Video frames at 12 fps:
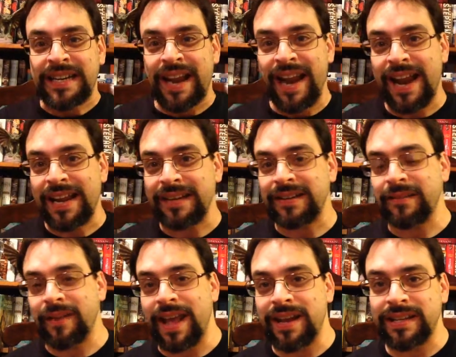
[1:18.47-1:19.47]
And
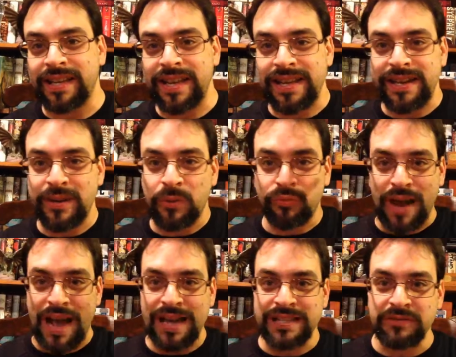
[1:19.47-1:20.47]
Anakin and the
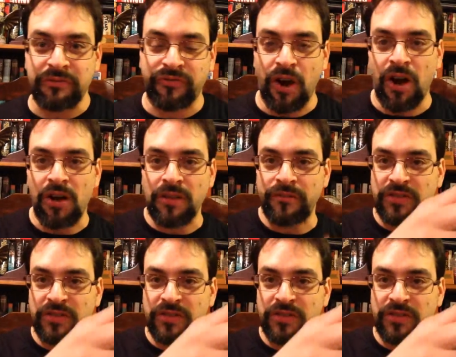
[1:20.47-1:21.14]
rise and fall